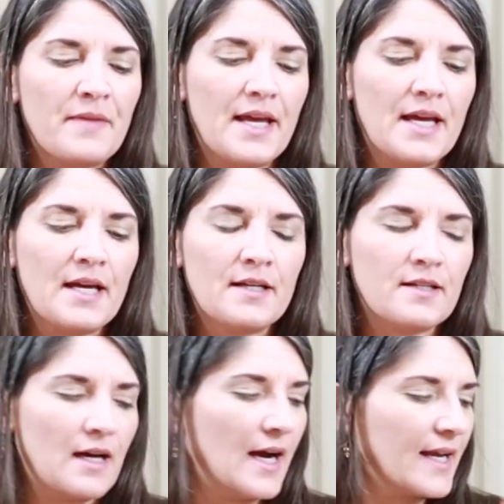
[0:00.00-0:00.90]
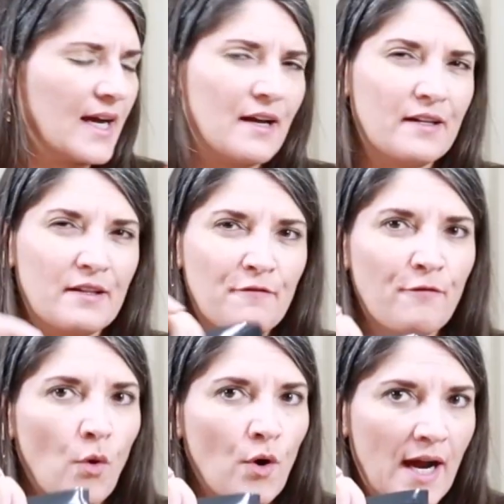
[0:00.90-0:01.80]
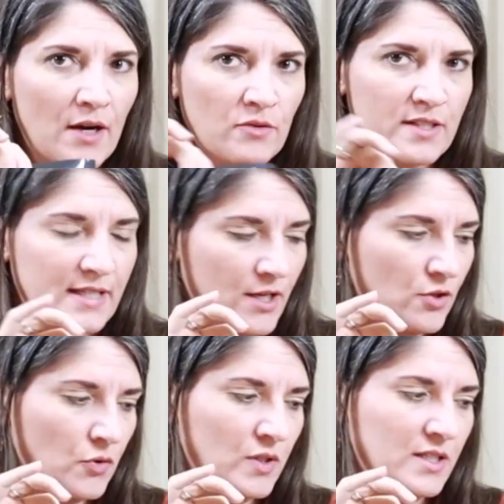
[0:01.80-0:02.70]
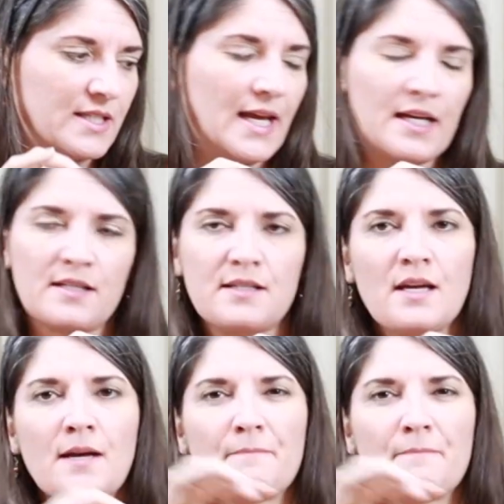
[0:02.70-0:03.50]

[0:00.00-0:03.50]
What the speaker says: And I got 4-ounce tenderloin steaks.